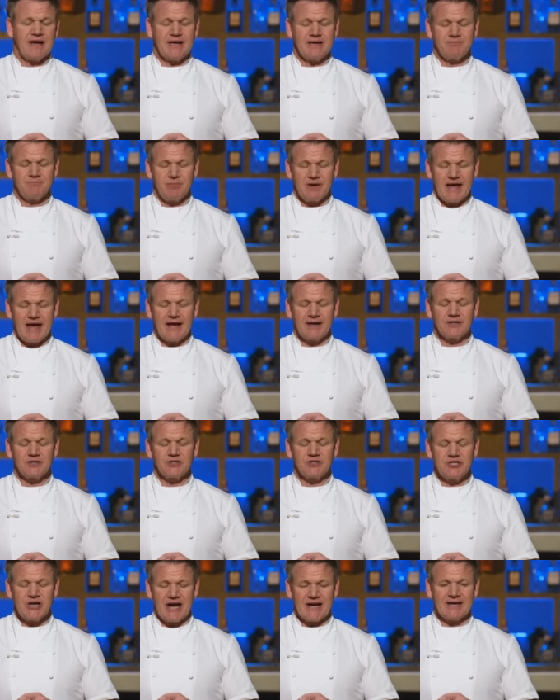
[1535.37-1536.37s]
a black
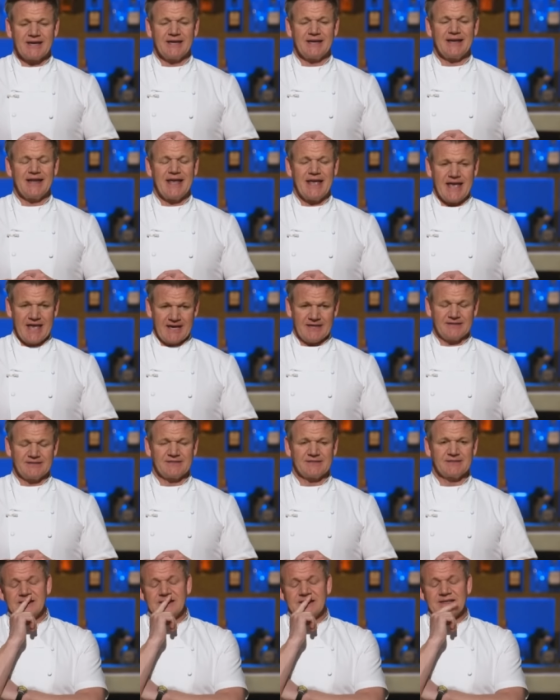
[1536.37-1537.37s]
jacket
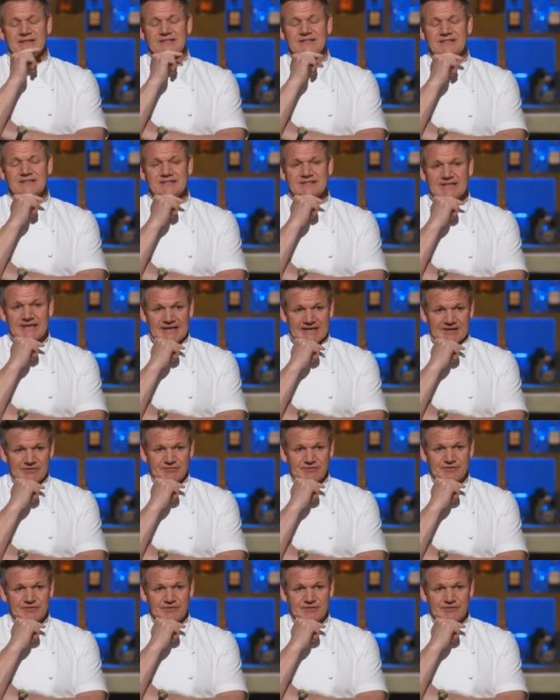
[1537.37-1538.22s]
is Steve.